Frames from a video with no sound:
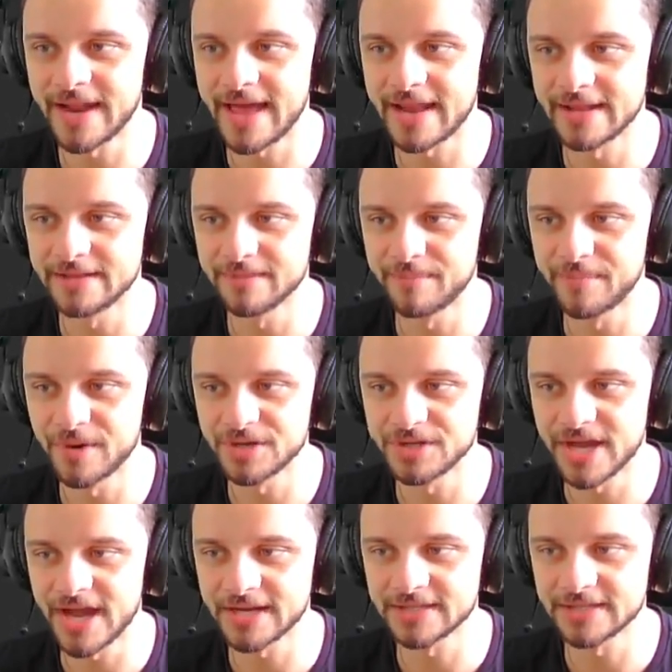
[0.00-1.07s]
edit the
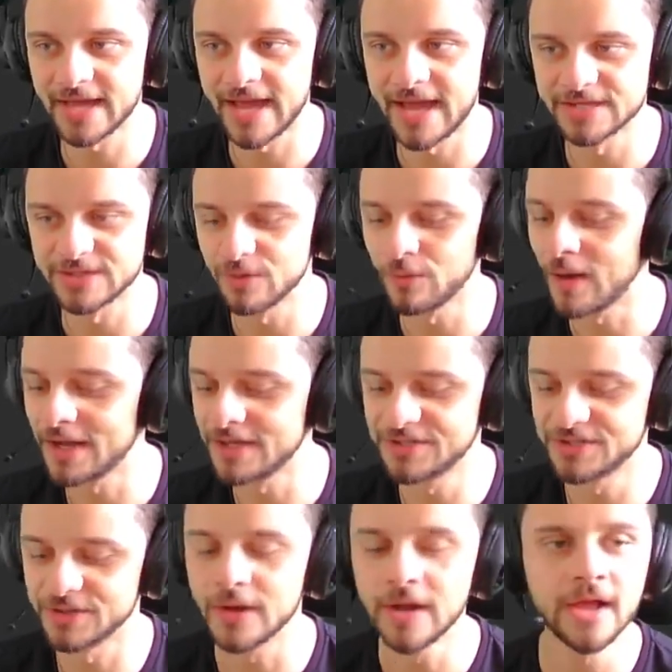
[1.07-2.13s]
project as you
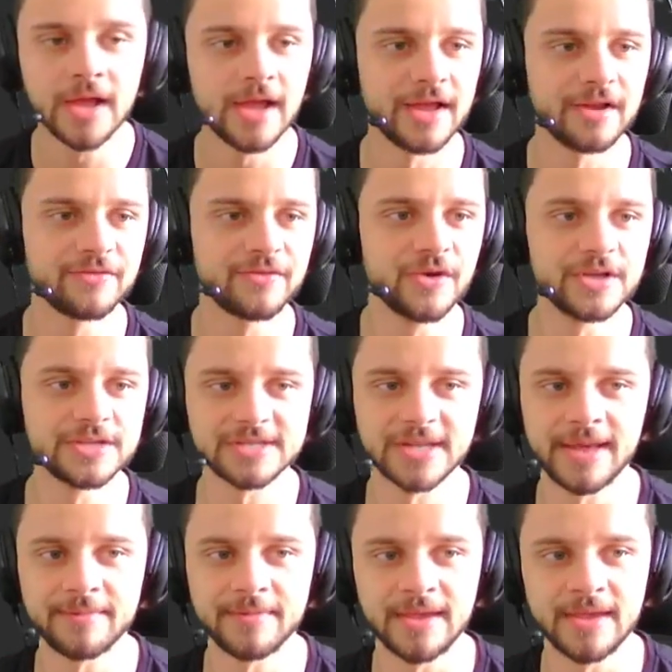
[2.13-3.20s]
want to. And of course,
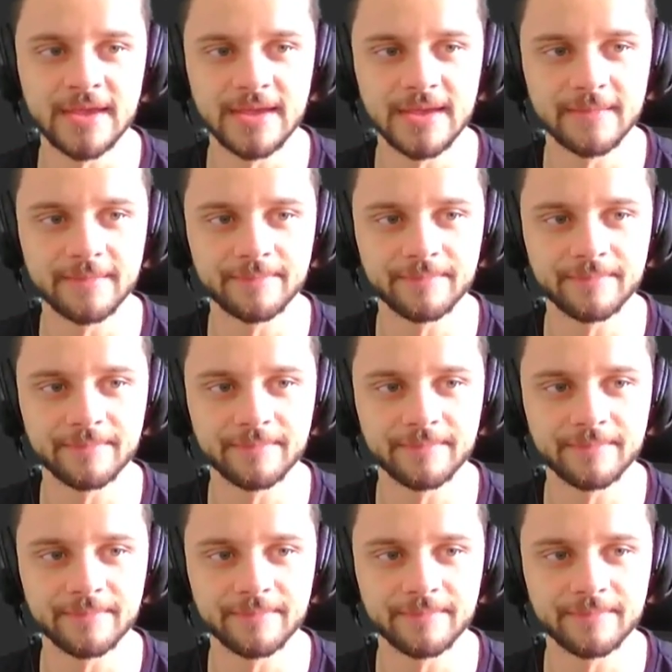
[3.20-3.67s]
let me